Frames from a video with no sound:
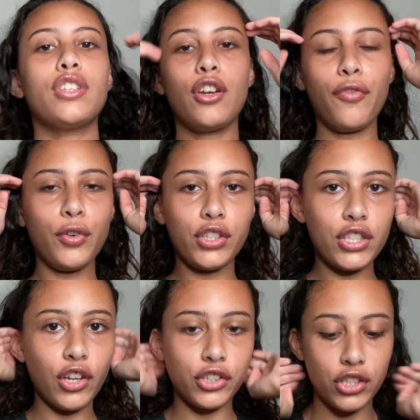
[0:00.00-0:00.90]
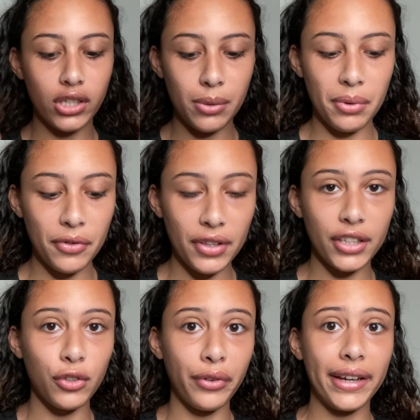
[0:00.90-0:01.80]
Air Forces are just gonna be for like
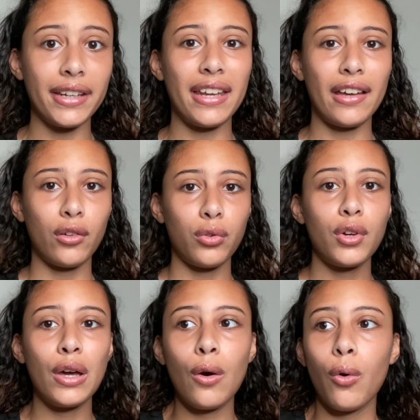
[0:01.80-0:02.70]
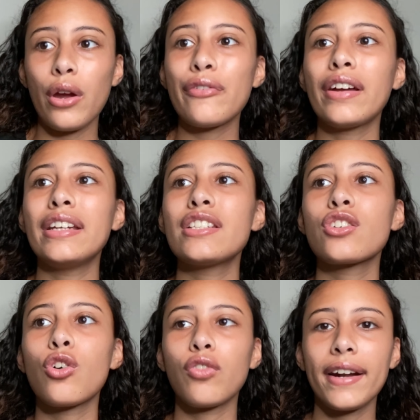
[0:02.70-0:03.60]
the rain now, or if I need to
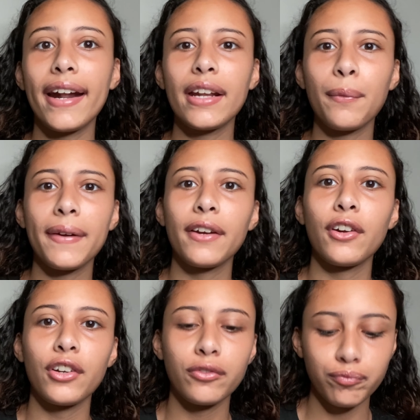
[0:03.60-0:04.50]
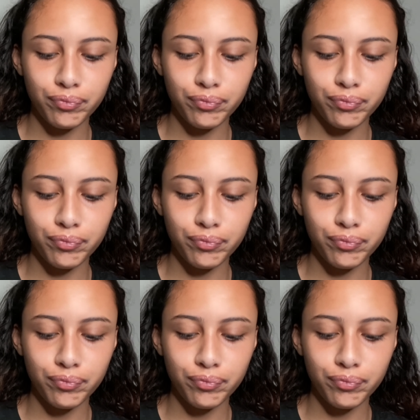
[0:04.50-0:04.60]
go run anywhere.